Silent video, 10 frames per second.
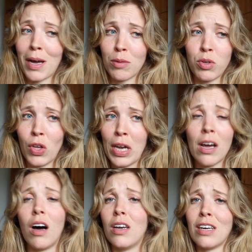Absolutely
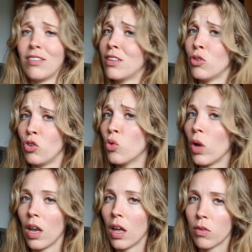not. I still enjoy
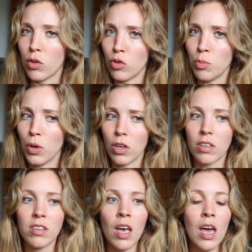a lot of those books.